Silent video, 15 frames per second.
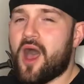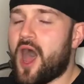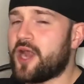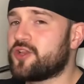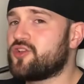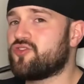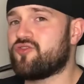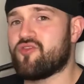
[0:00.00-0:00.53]

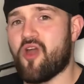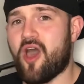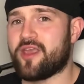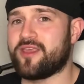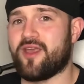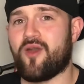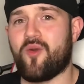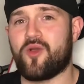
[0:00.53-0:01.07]
I'd cry,
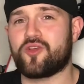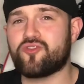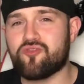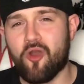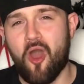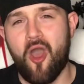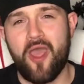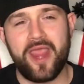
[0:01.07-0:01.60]
yo.
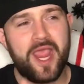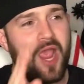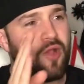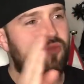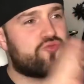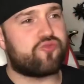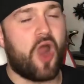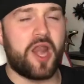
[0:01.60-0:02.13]
Cry,
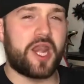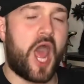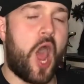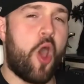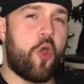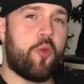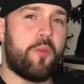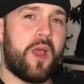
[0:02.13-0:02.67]
run
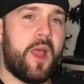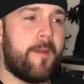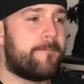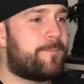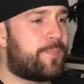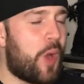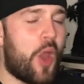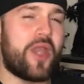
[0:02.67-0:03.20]
home,
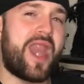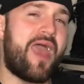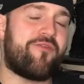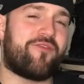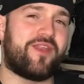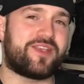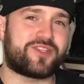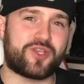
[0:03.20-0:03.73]
put
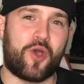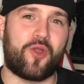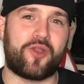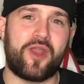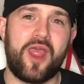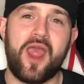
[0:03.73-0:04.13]
Netflix on,